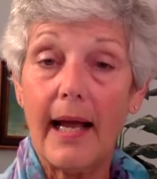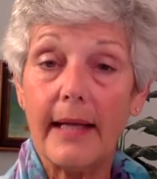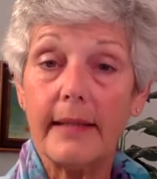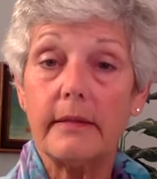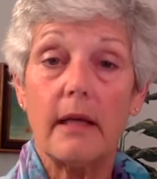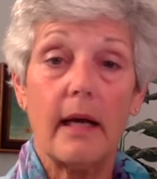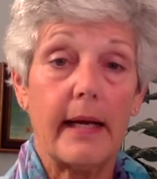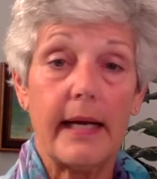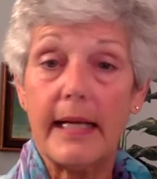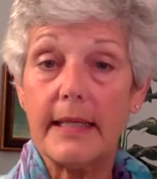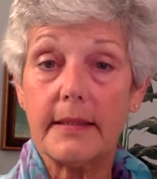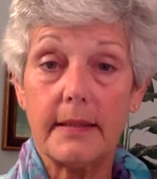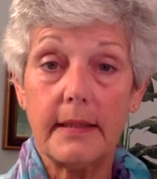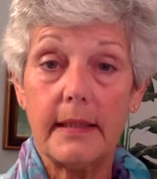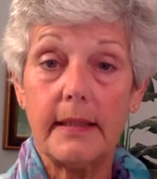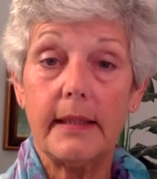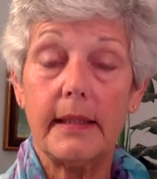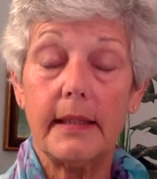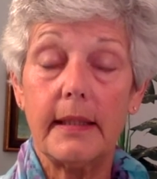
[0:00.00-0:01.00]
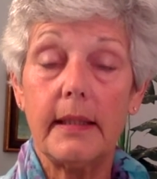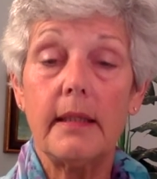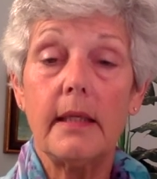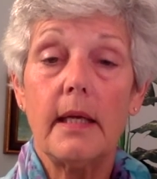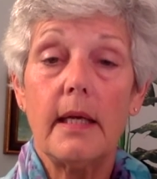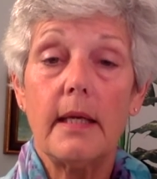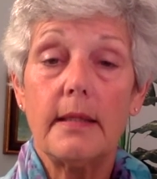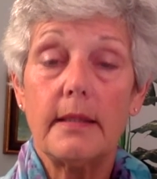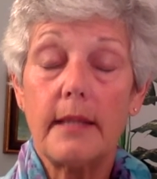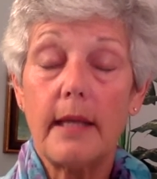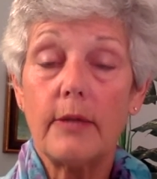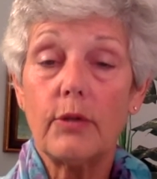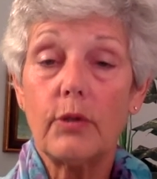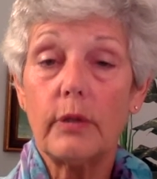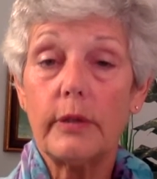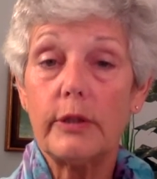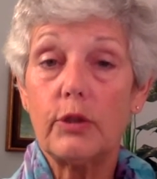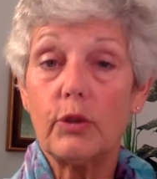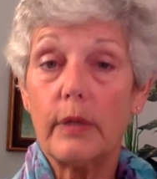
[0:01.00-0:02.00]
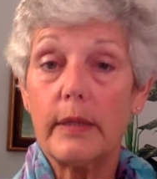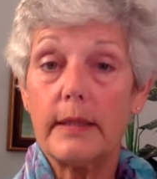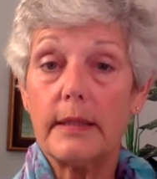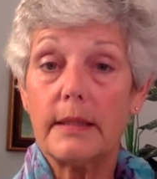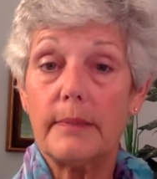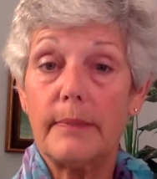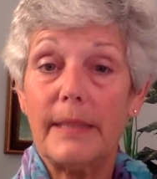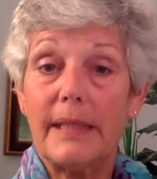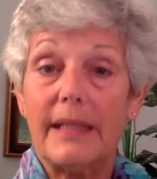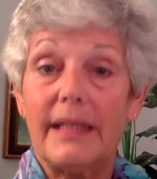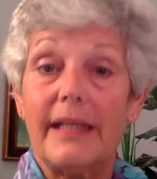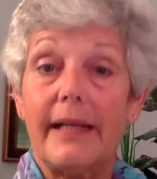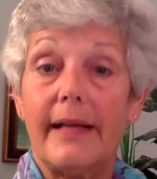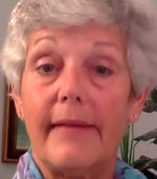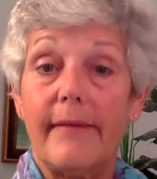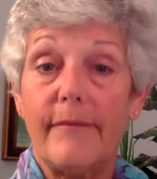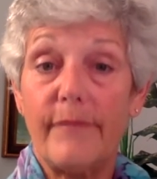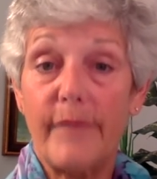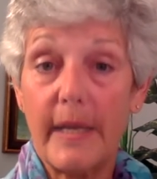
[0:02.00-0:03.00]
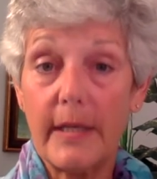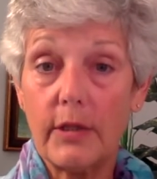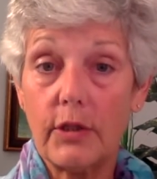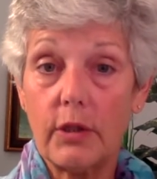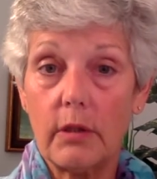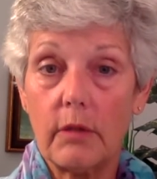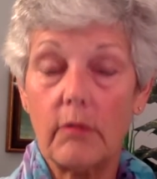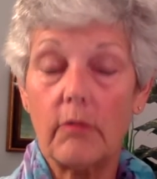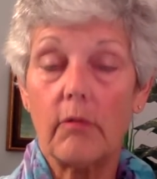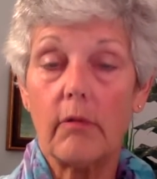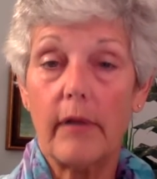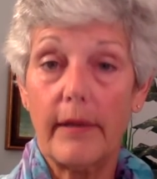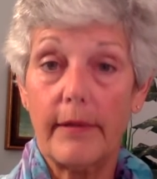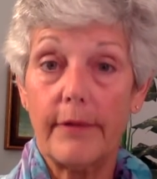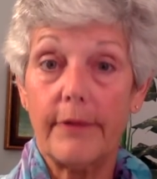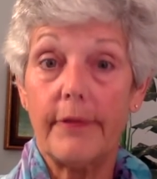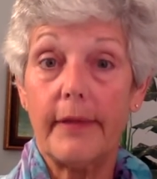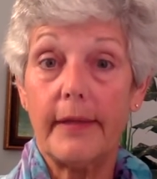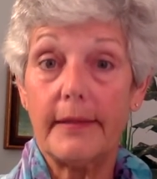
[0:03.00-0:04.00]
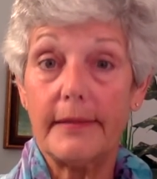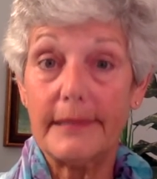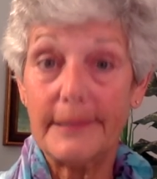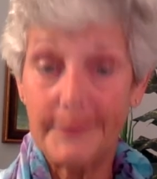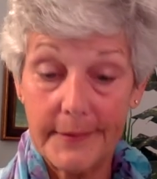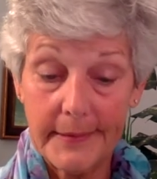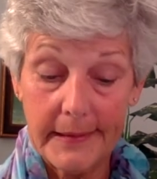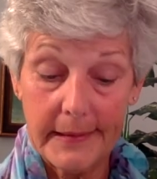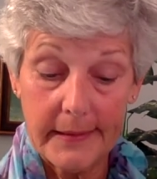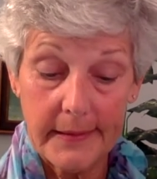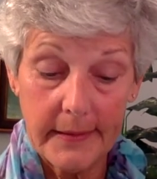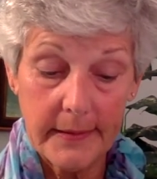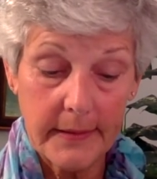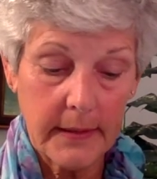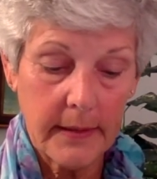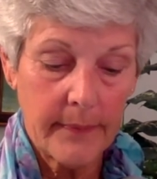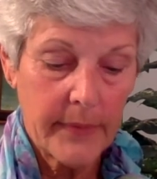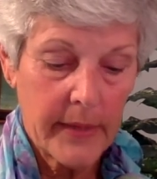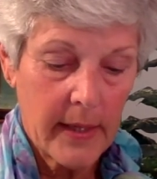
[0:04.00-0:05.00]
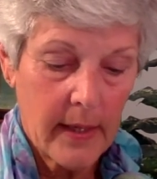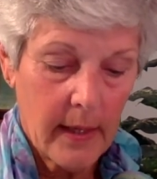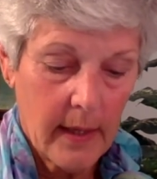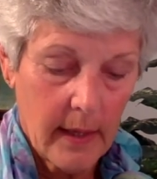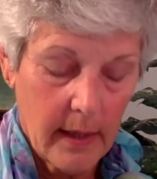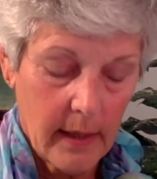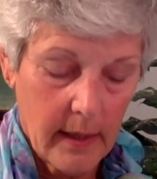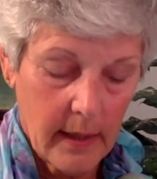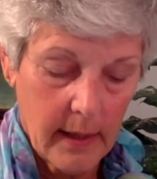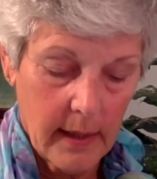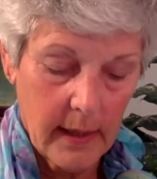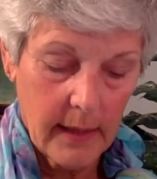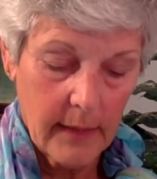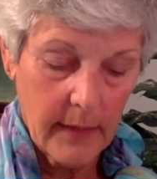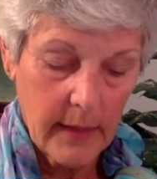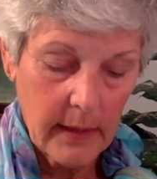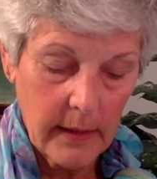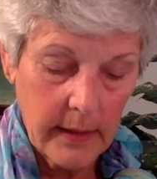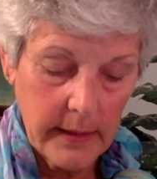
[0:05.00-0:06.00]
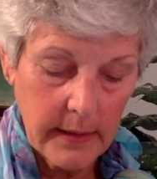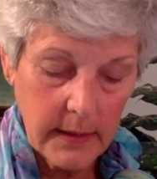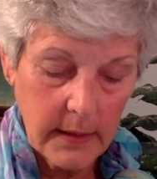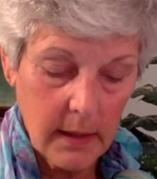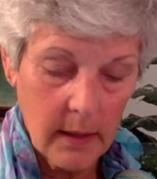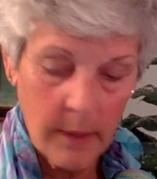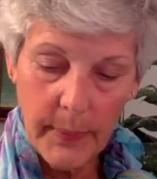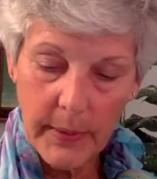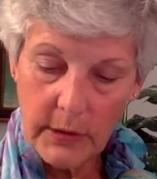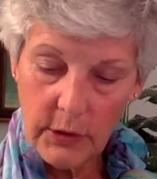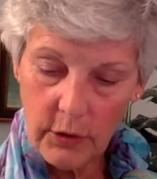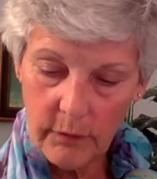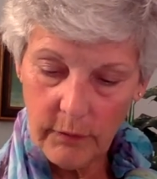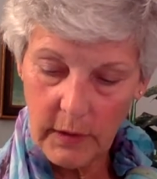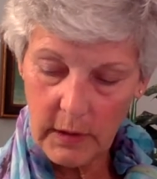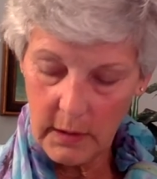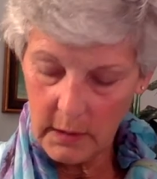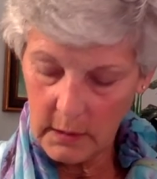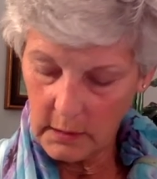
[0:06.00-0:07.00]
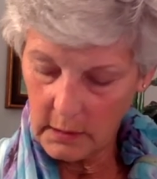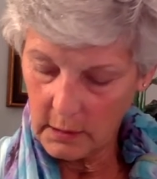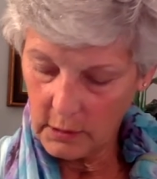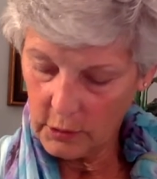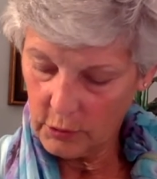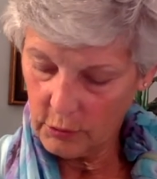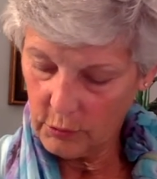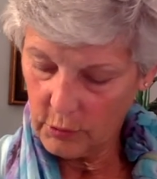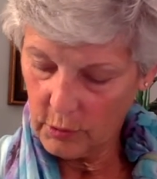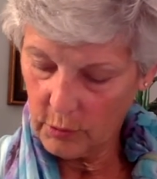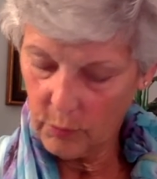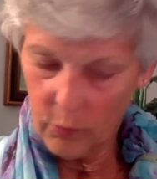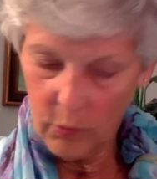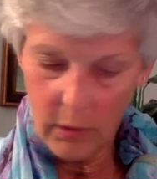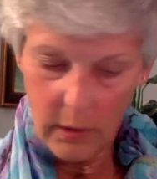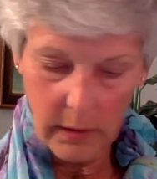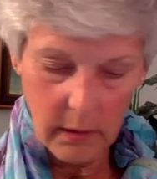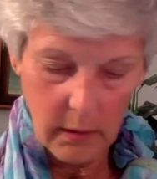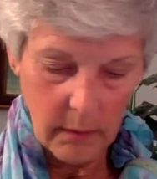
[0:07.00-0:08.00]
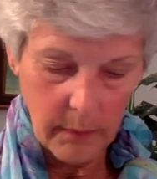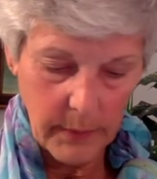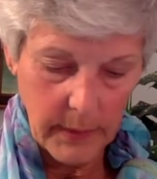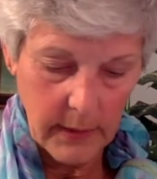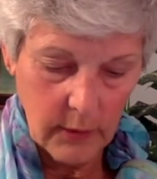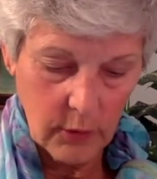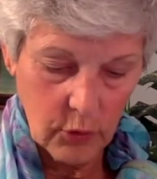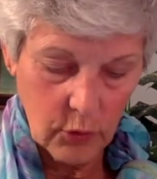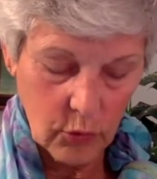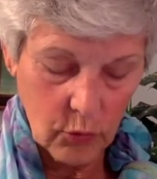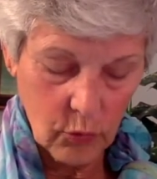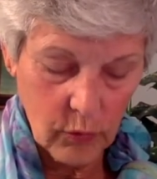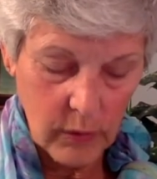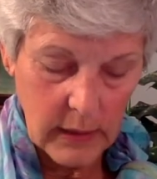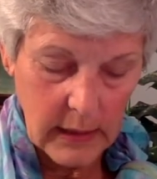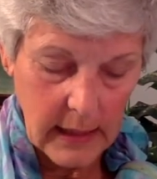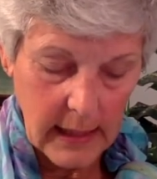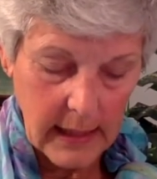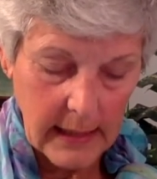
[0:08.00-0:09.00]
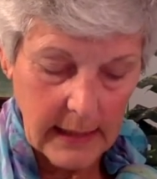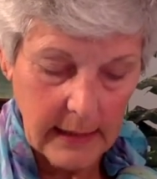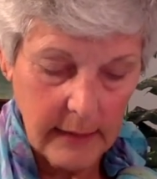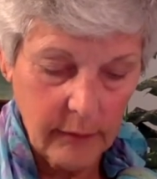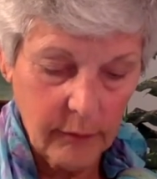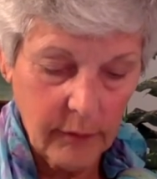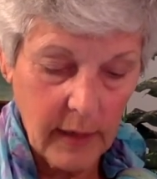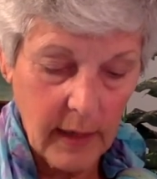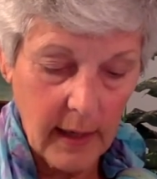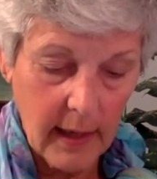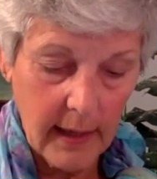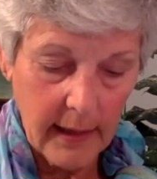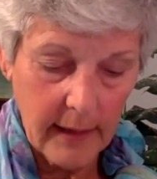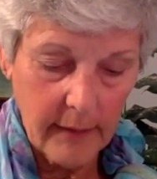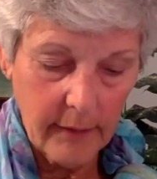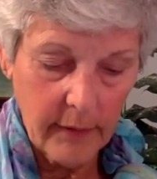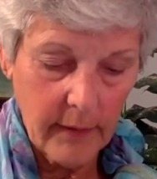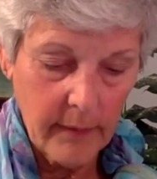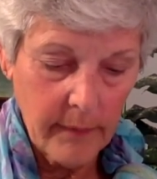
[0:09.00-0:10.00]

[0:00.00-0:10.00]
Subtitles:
not STD, sexually transmitted infection rather than disease. And they list a bunch of these that you don't want on page 385.